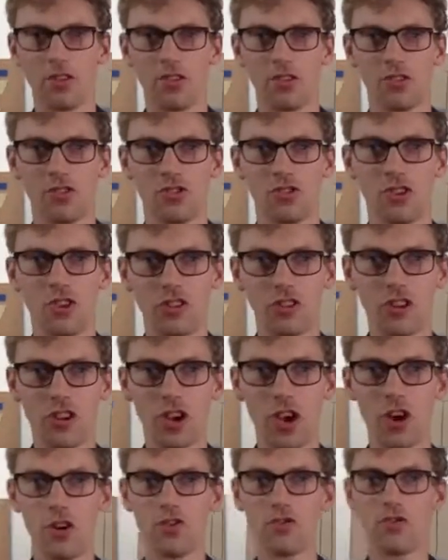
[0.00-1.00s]
just to
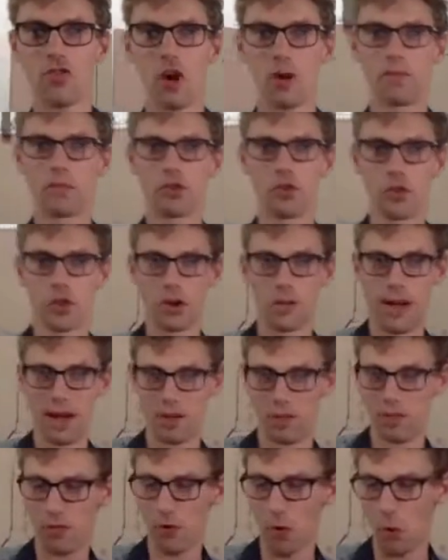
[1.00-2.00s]
go through, I'm talking
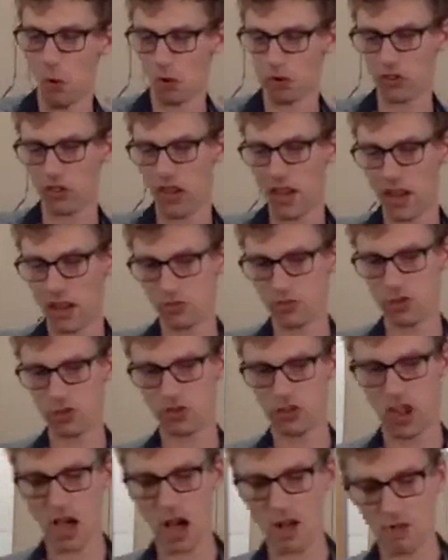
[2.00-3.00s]
about forks here, and I've
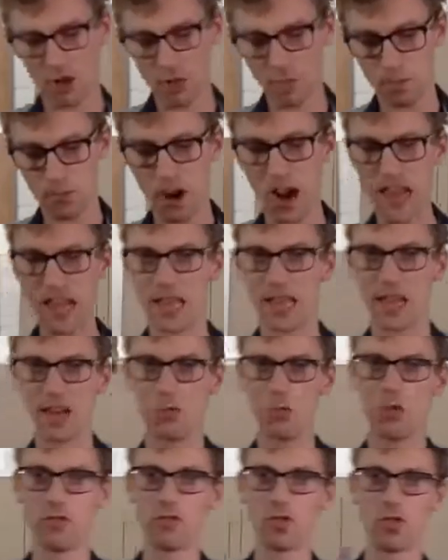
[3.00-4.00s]
just covered
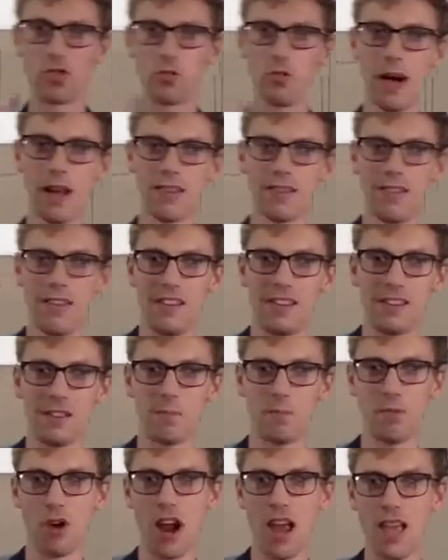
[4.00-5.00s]
braking. We've talked about
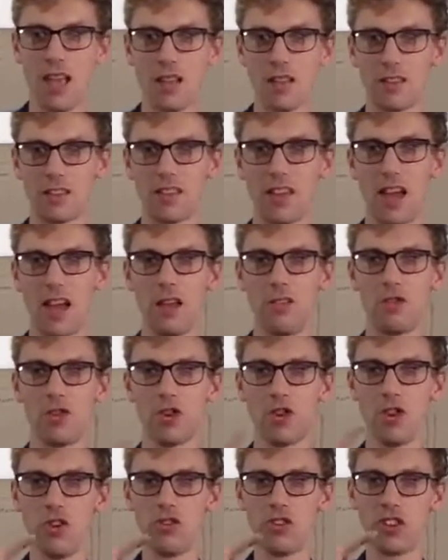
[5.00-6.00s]
disc brakes, and if you're
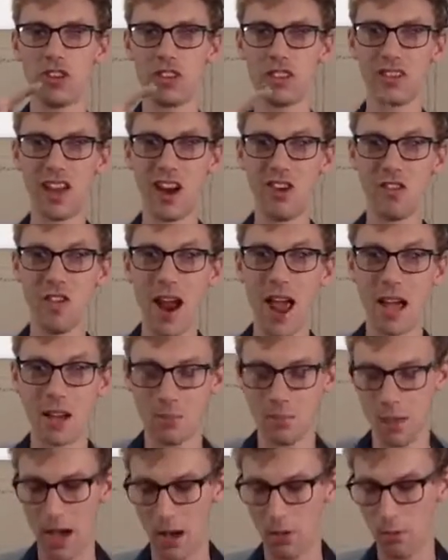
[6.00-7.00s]
using
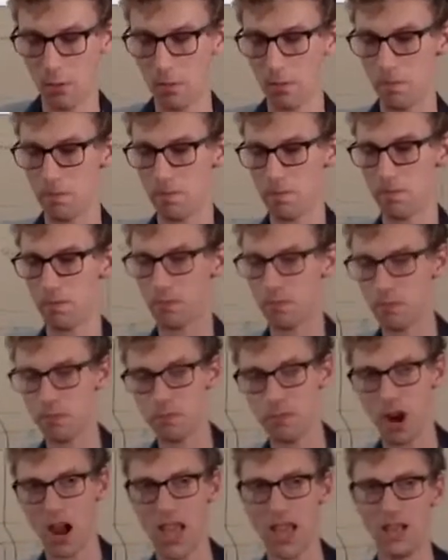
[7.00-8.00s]
direct mount
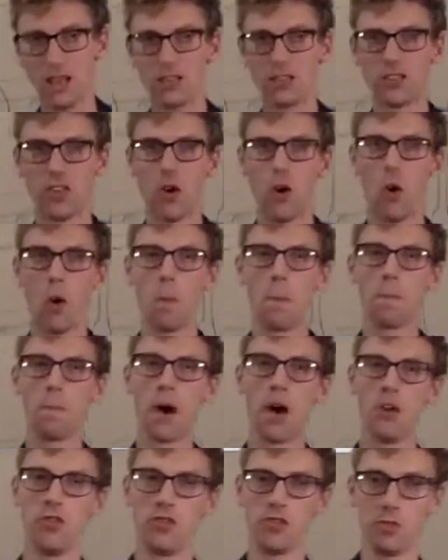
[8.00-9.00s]
brakes or
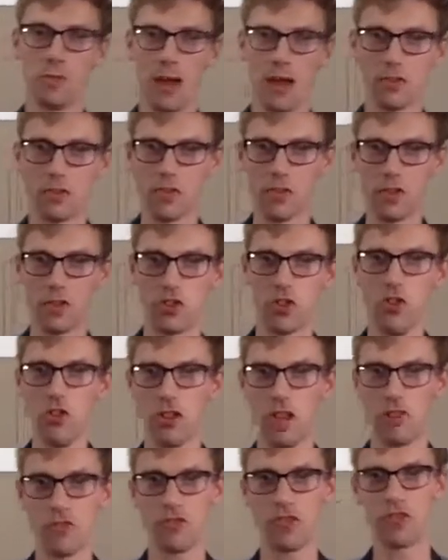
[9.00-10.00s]
post mounts, they're two
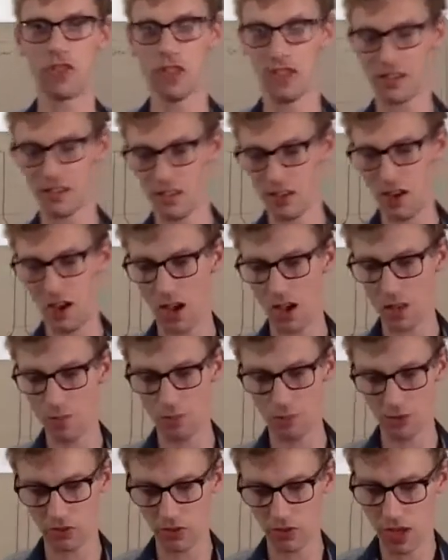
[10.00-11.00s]
different disc
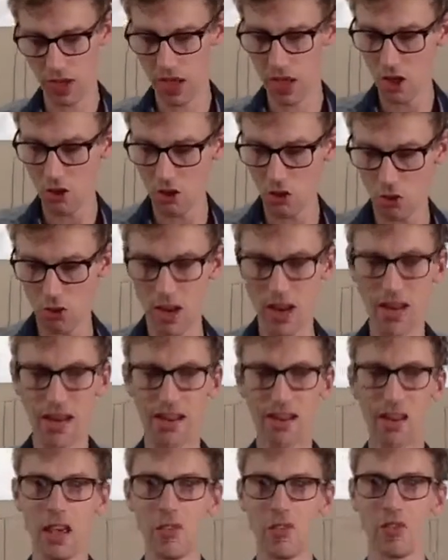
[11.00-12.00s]
types, you'll need
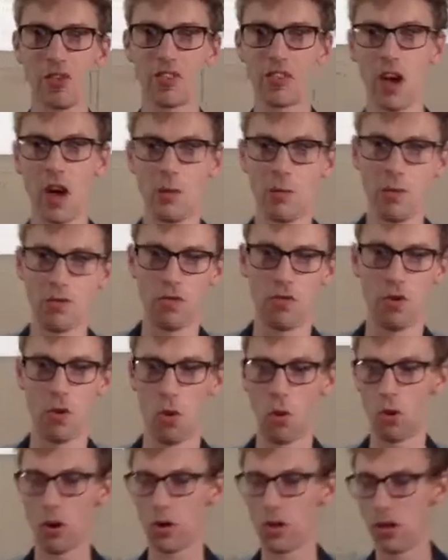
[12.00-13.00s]
a different type of
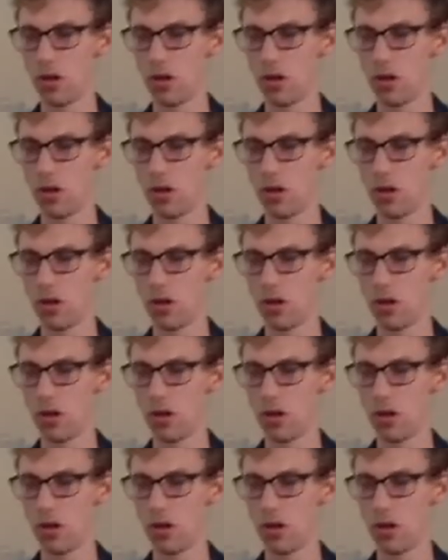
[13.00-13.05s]
fork.